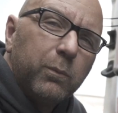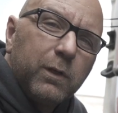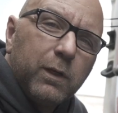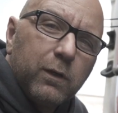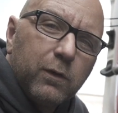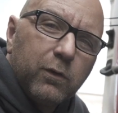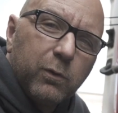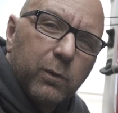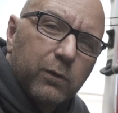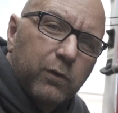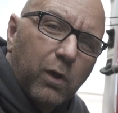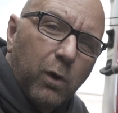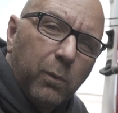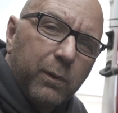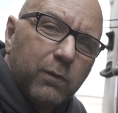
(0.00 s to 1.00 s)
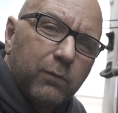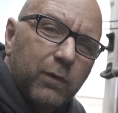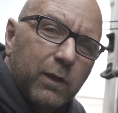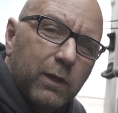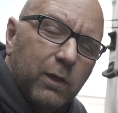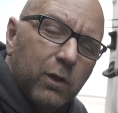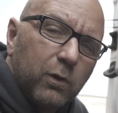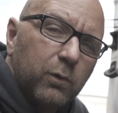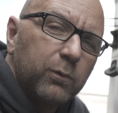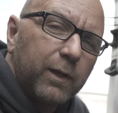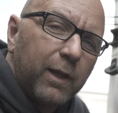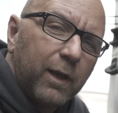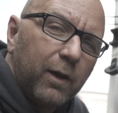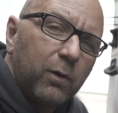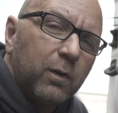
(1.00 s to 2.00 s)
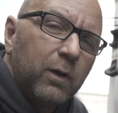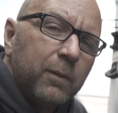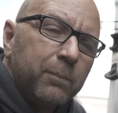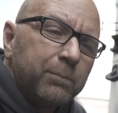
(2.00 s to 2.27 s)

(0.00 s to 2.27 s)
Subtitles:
We need to do a towing video now